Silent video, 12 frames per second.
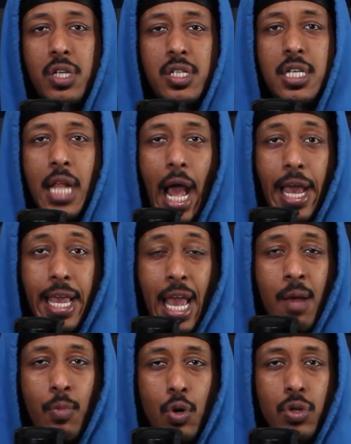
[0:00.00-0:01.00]
I said I
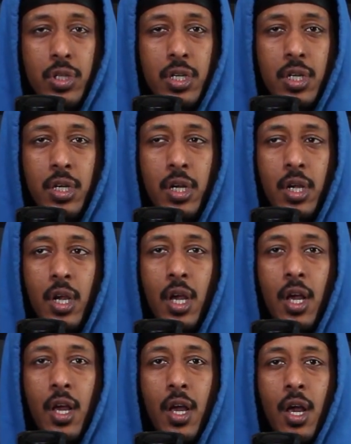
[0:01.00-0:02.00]
am earlier.
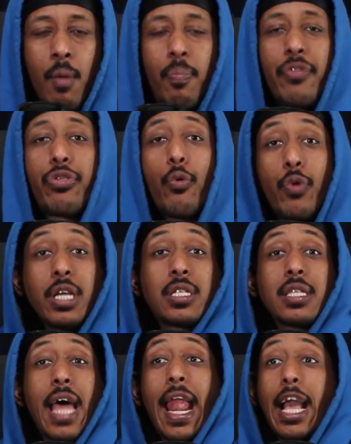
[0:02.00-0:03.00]
But the
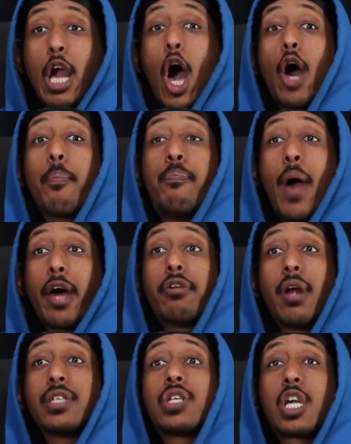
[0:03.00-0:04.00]
reason that I got
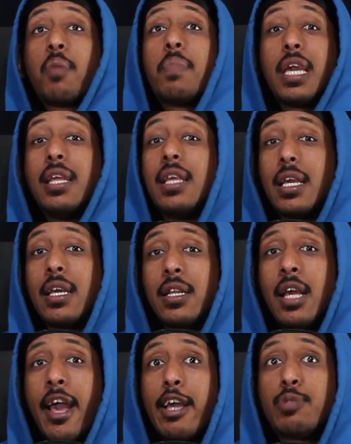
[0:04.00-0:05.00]
better as a
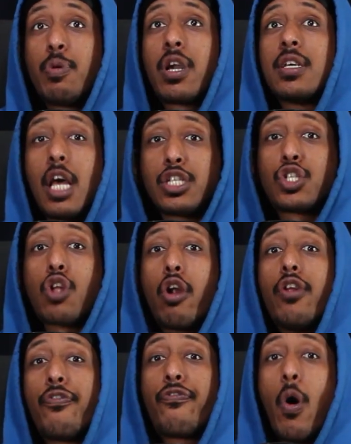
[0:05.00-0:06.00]
comedian is because I
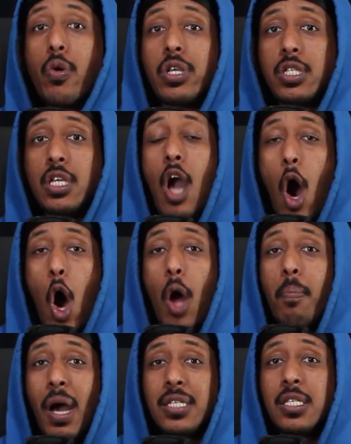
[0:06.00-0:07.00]
started focusing
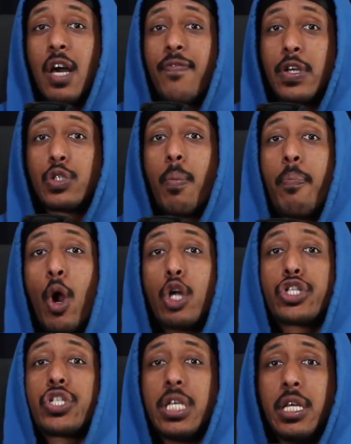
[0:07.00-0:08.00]
on myself as a
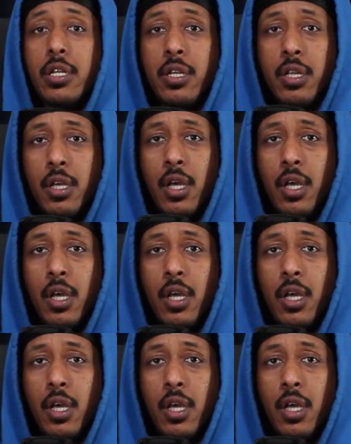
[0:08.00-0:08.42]
person.